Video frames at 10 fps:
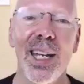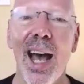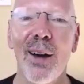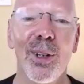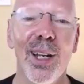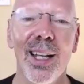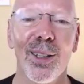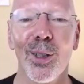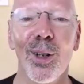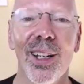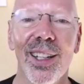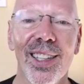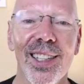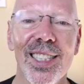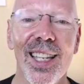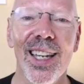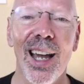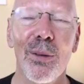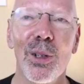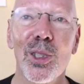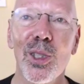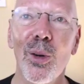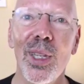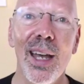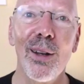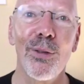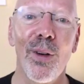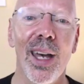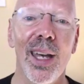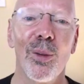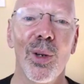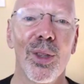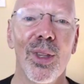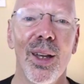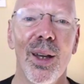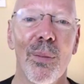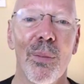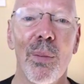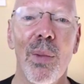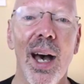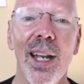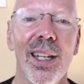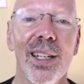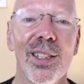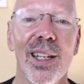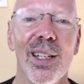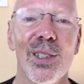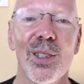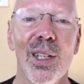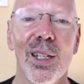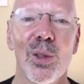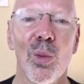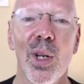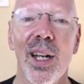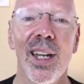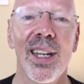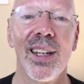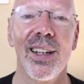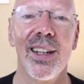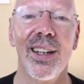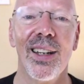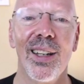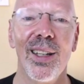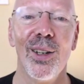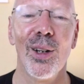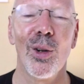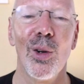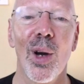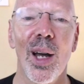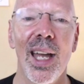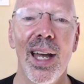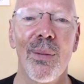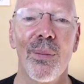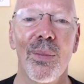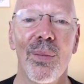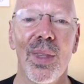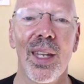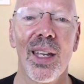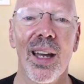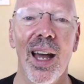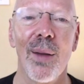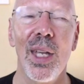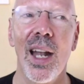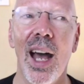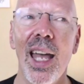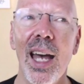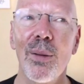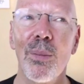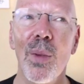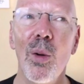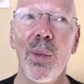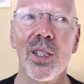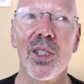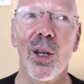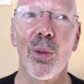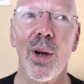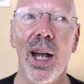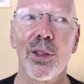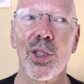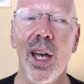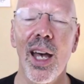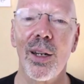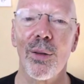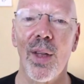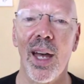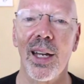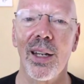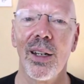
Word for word: how did I look at this thing? I was so identified with my body as, as, as what I, you know, who I am. I mean, I had moments that were outside of that,